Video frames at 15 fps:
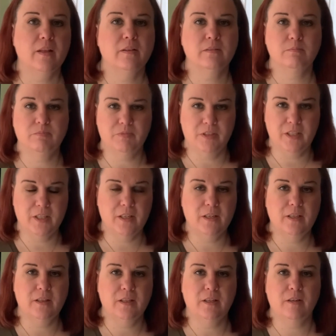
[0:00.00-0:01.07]
stick it
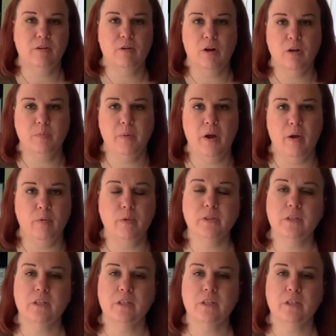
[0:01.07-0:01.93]
in the crock pot with the